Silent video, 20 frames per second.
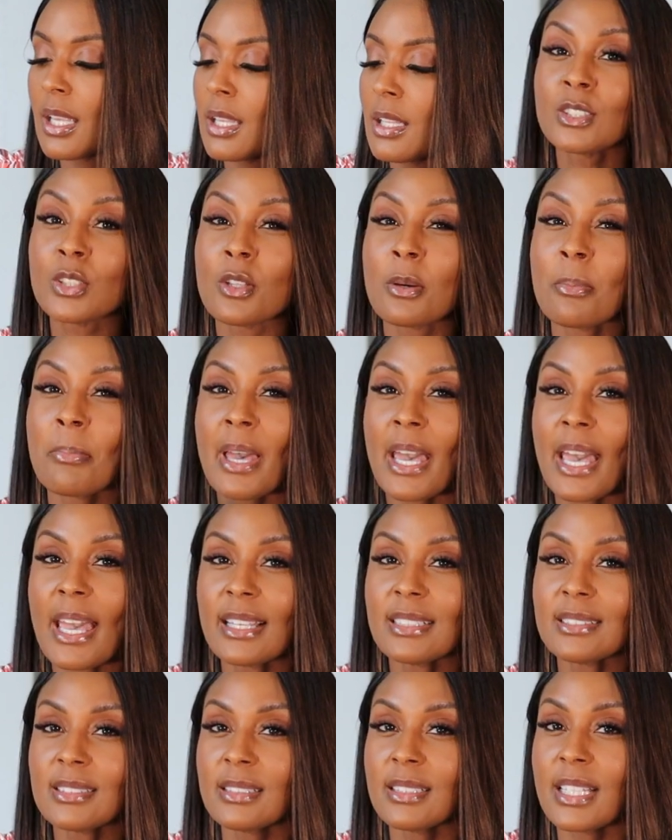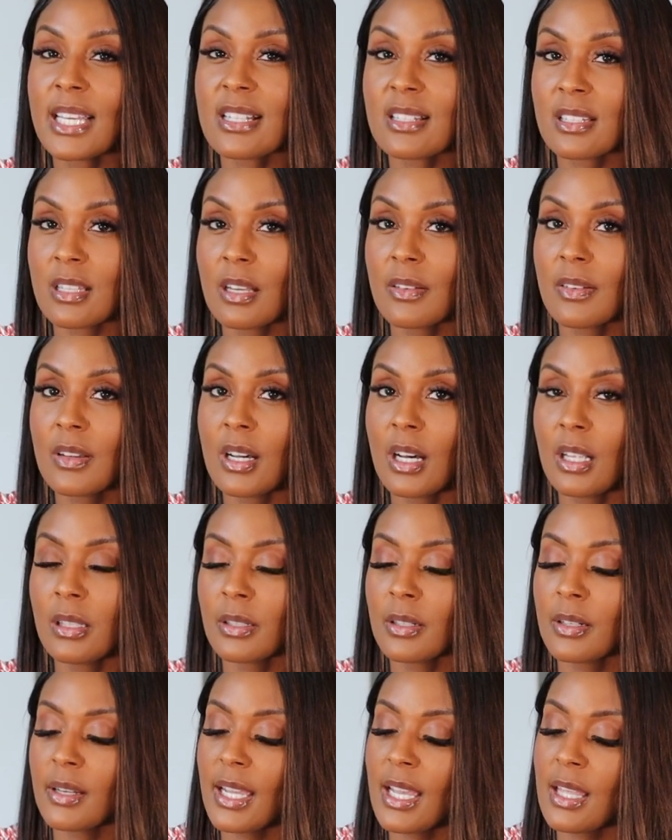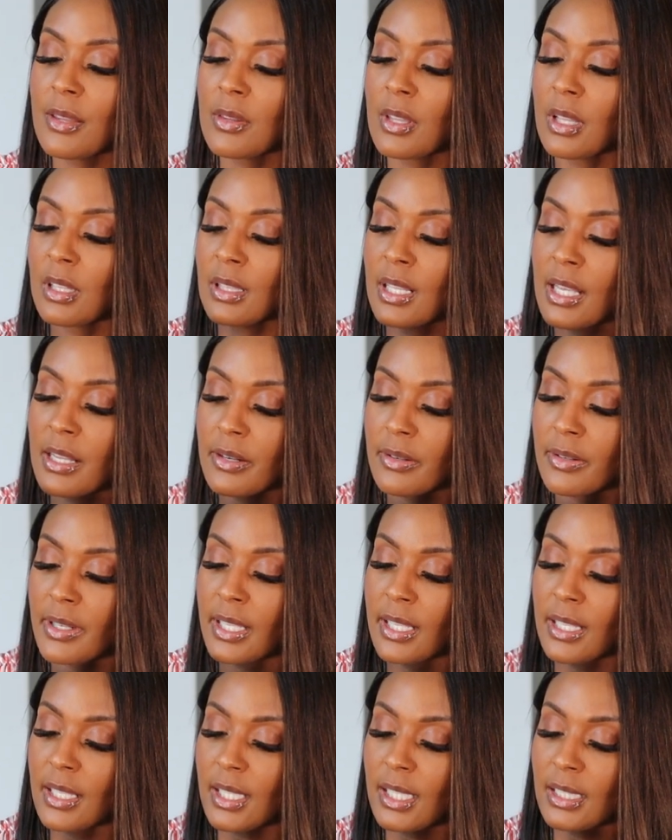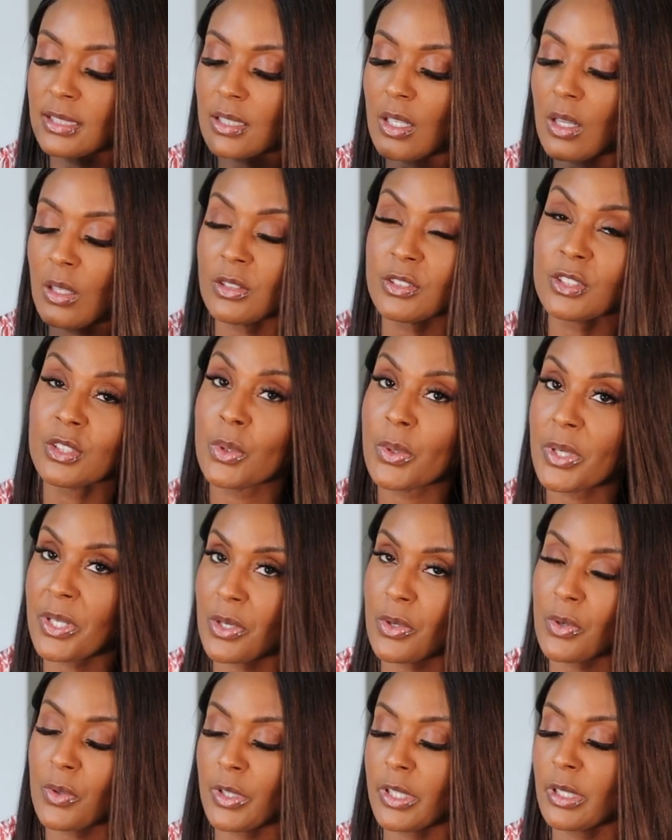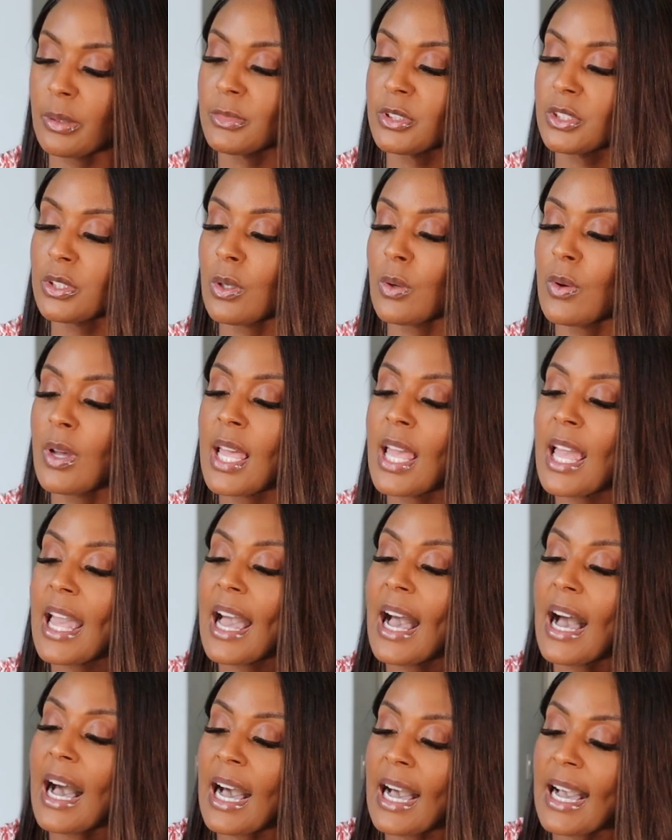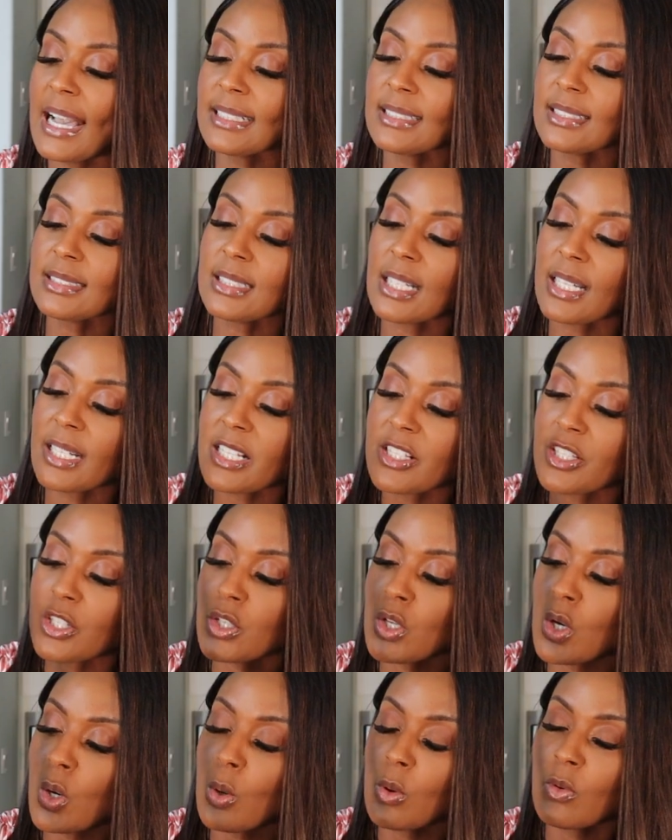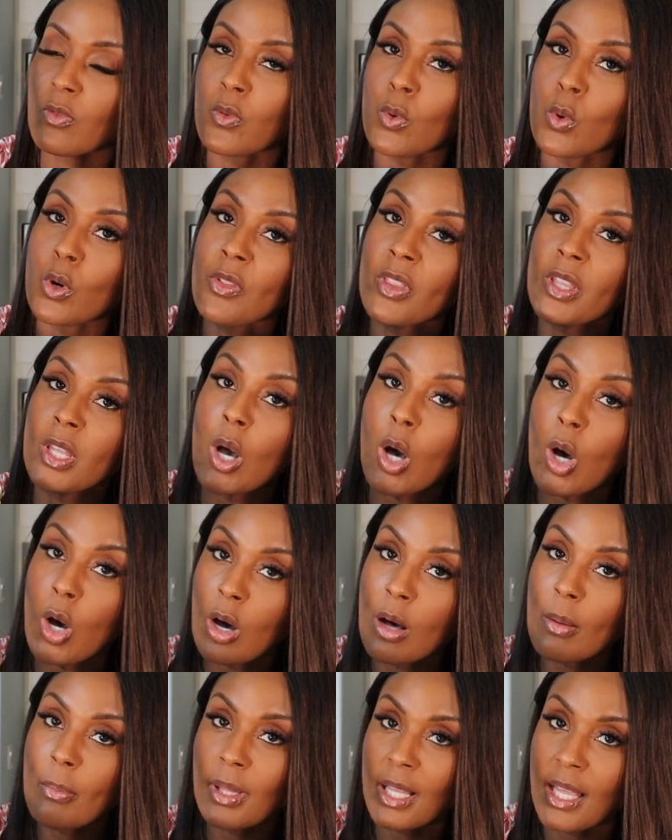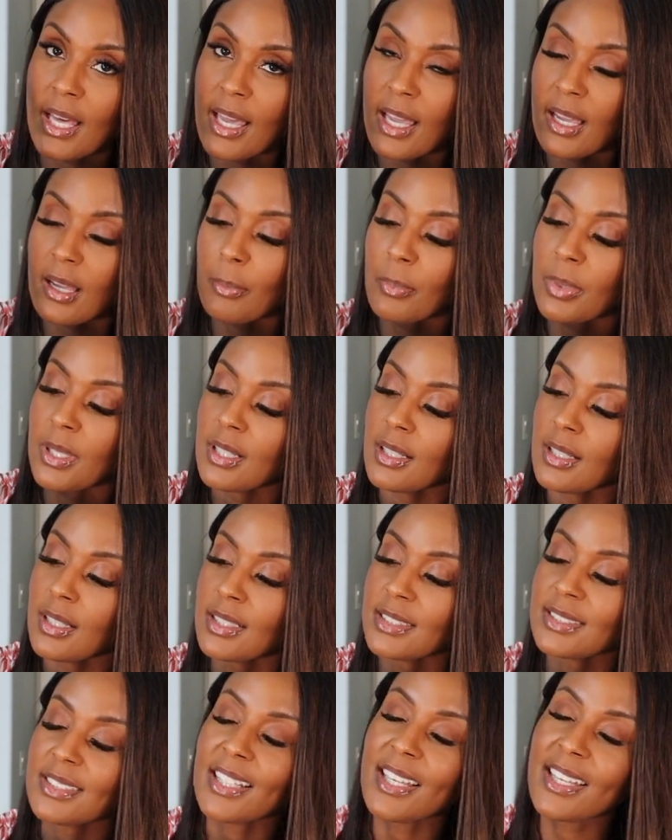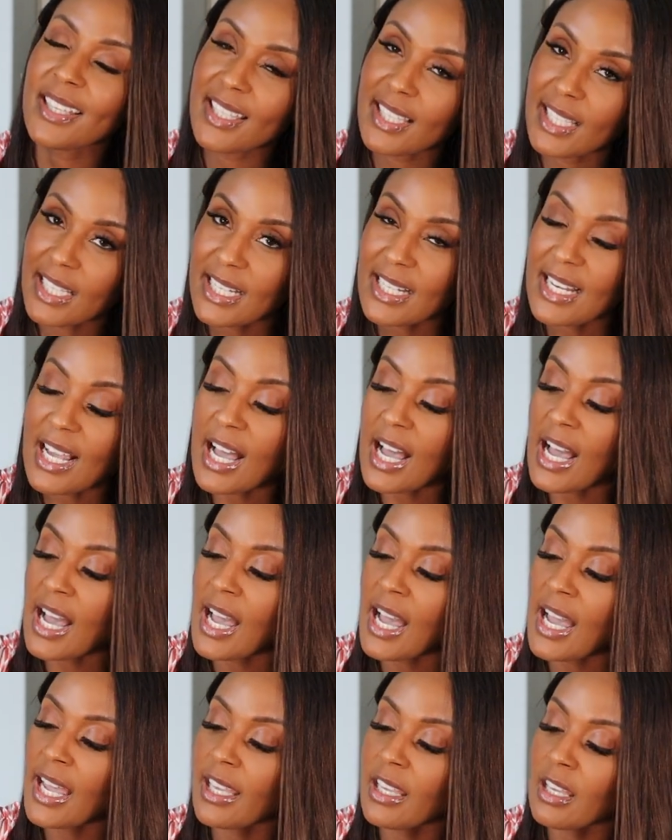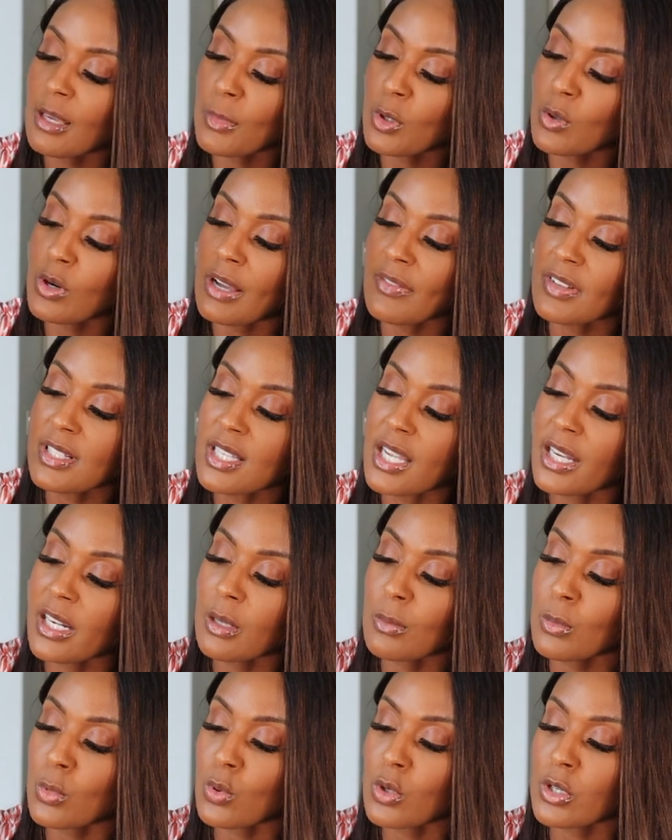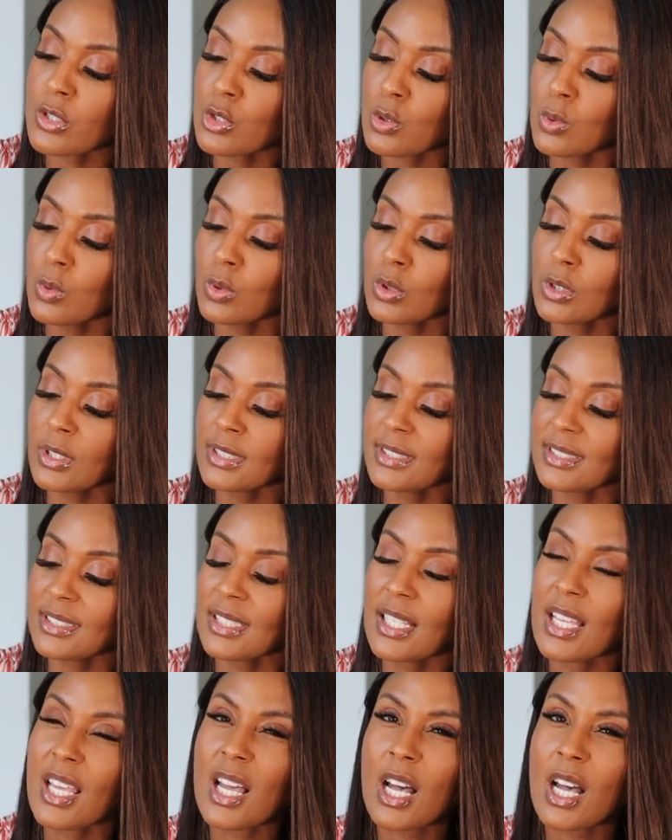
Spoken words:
So the bag is in that Dove color and the lettering is also in cream. So I decided to go for the all black because, again, I am gravitating more towards